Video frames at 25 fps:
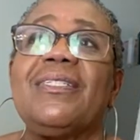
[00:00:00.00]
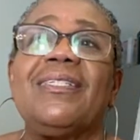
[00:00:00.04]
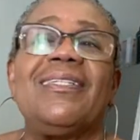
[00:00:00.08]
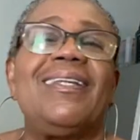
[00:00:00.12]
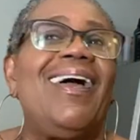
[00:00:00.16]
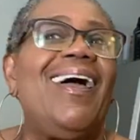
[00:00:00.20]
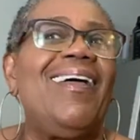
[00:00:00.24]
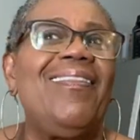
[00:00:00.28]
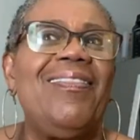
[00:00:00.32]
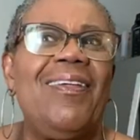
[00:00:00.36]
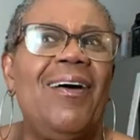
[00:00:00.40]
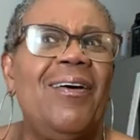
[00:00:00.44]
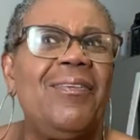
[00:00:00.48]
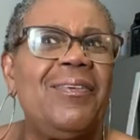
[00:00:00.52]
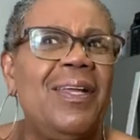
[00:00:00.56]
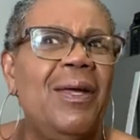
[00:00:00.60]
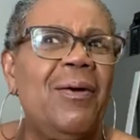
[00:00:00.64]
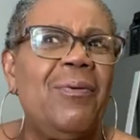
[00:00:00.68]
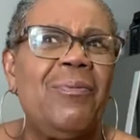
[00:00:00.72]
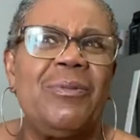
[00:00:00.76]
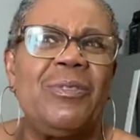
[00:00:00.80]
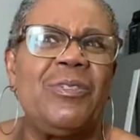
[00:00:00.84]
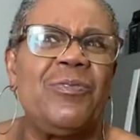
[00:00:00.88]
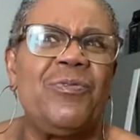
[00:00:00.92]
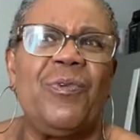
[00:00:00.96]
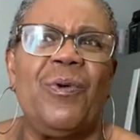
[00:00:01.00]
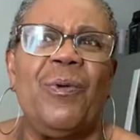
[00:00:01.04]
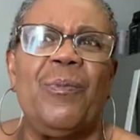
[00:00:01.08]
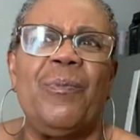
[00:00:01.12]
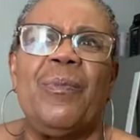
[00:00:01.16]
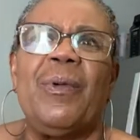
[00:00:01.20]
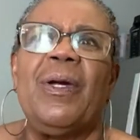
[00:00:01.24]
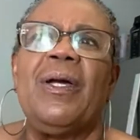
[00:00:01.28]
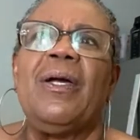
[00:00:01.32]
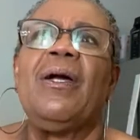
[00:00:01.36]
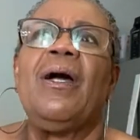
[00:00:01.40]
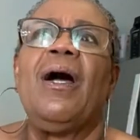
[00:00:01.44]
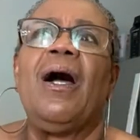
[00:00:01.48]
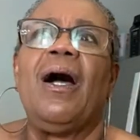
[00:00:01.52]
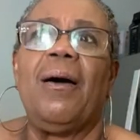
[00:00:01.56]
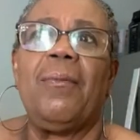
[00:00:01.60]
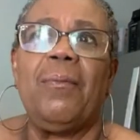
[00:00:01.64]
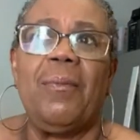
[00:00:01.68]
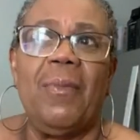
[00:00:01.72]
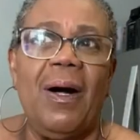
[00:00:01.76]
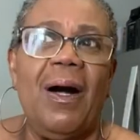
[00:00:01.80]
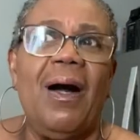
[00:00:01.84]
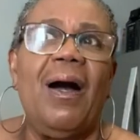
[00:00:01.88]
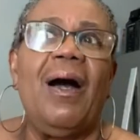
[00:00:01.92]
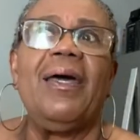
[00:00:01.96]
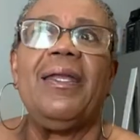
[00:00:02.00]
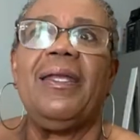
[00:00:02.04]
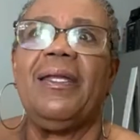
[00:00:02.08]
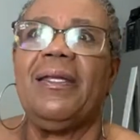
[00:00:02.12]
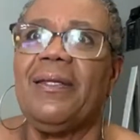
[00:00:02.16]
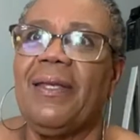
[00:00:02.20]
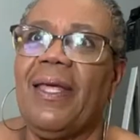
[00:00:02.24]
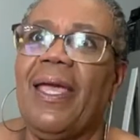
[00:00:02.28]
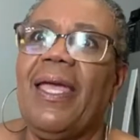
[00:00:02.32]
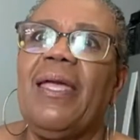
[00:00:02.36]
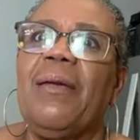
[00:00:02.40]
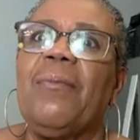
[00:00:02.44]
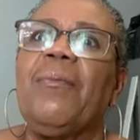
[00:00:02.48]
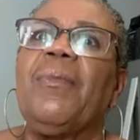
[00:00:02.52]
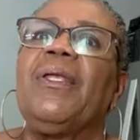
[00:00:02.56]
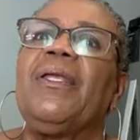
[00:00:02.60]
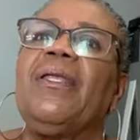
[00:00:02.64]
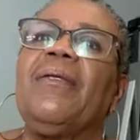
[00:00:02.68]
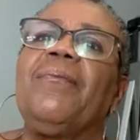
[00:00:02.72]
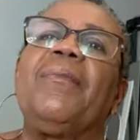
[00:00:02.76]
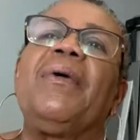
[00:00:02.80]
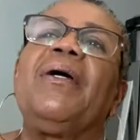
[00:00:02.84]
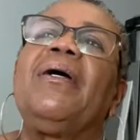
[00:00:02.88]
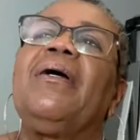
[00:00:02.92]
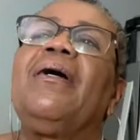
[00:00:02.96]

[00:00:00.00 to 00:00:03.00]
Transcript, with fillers: And I thought that was from Ahmad and Damon.